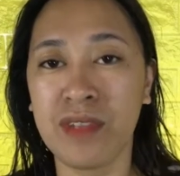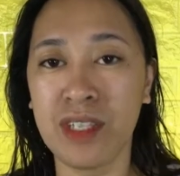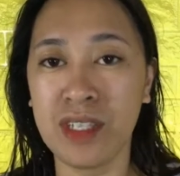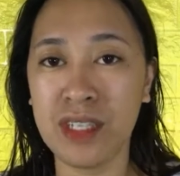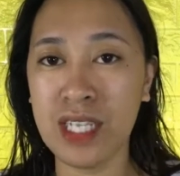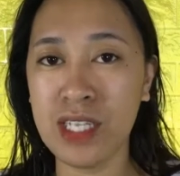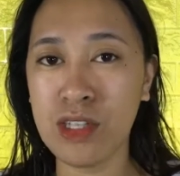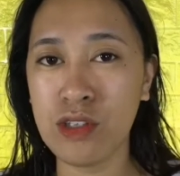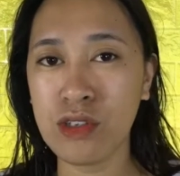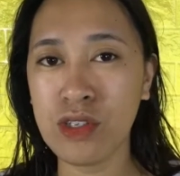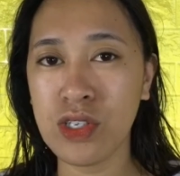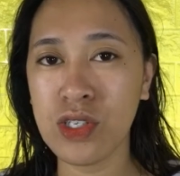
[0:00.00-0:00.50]

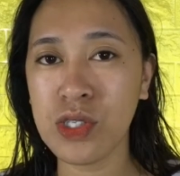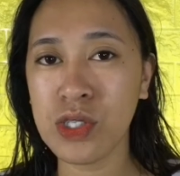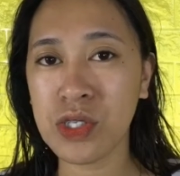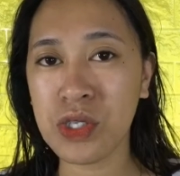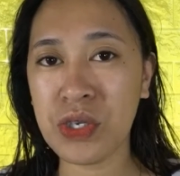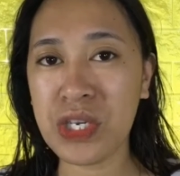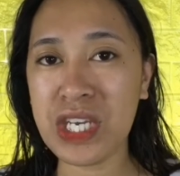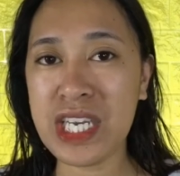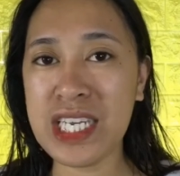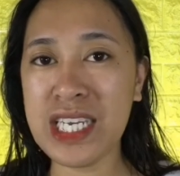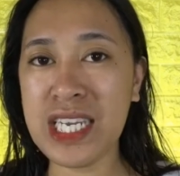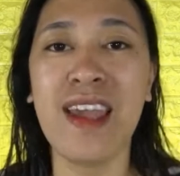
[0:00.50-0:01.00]
dito sa
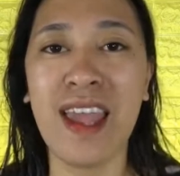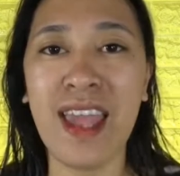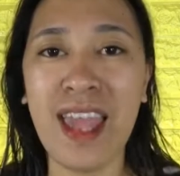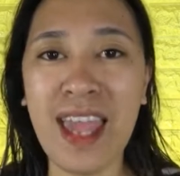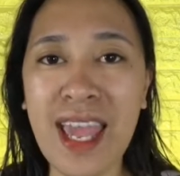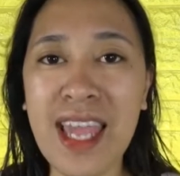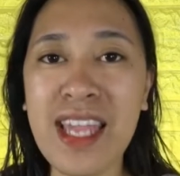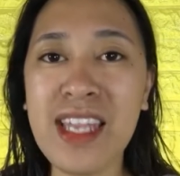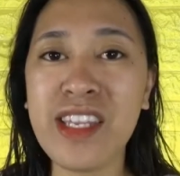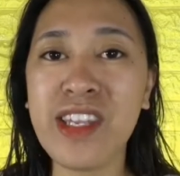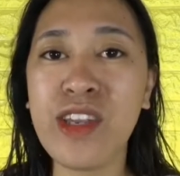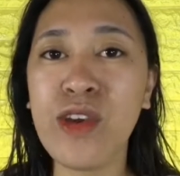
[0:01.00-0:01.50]
screen
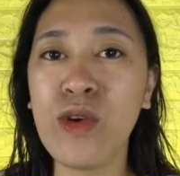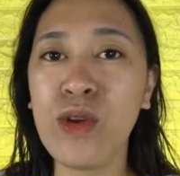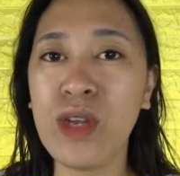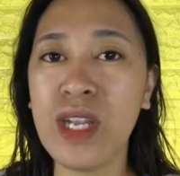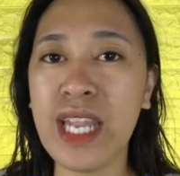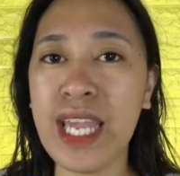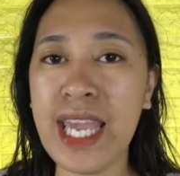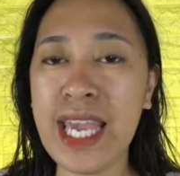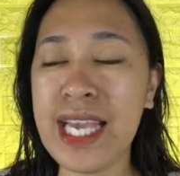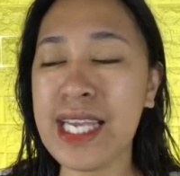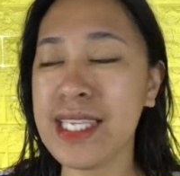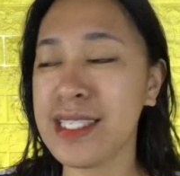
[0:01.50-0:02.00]
and yung
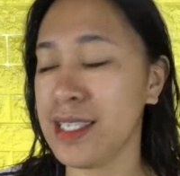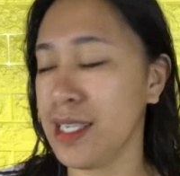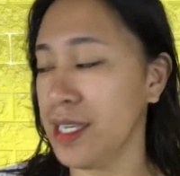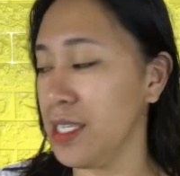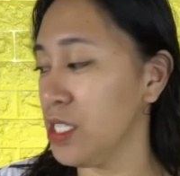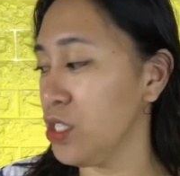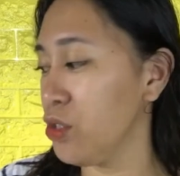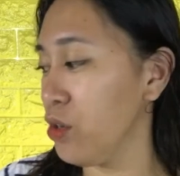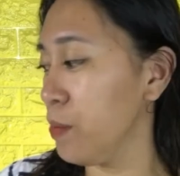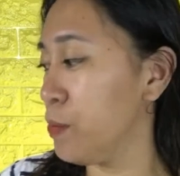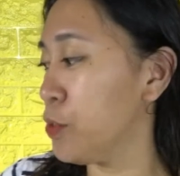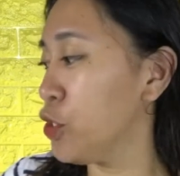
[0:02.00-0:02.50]
link sa
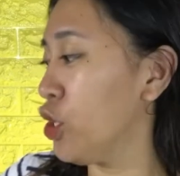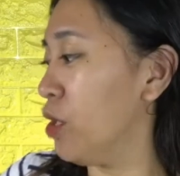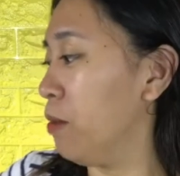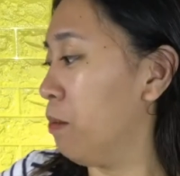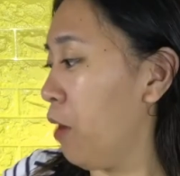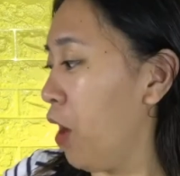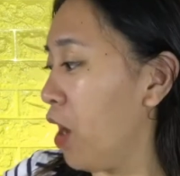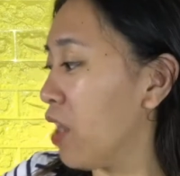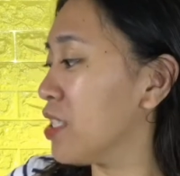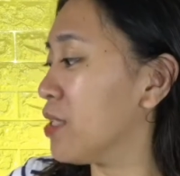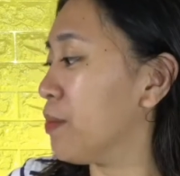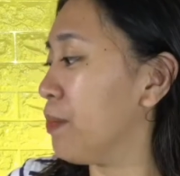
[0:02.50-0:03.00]
description
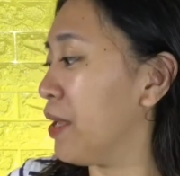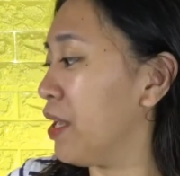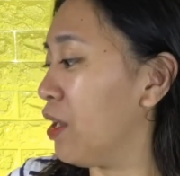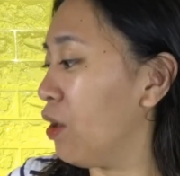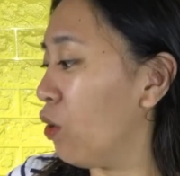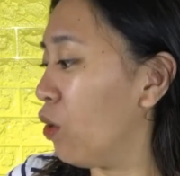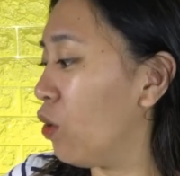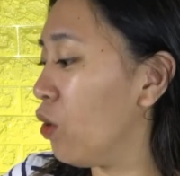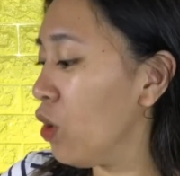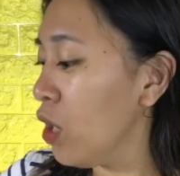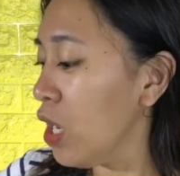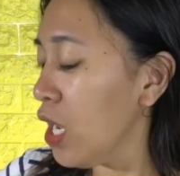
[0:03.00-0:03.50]
box
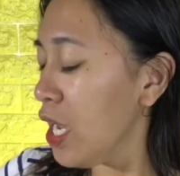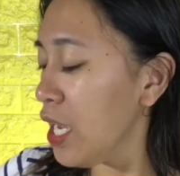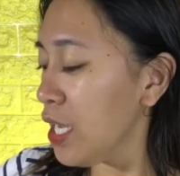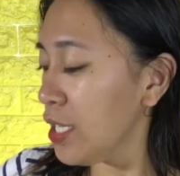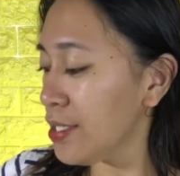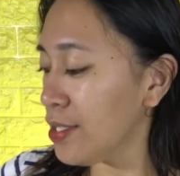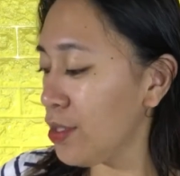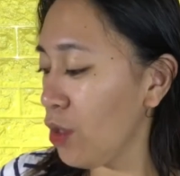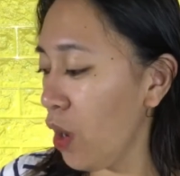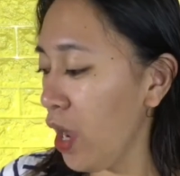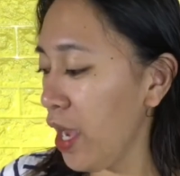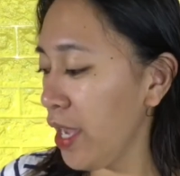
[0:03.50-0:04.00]
below. So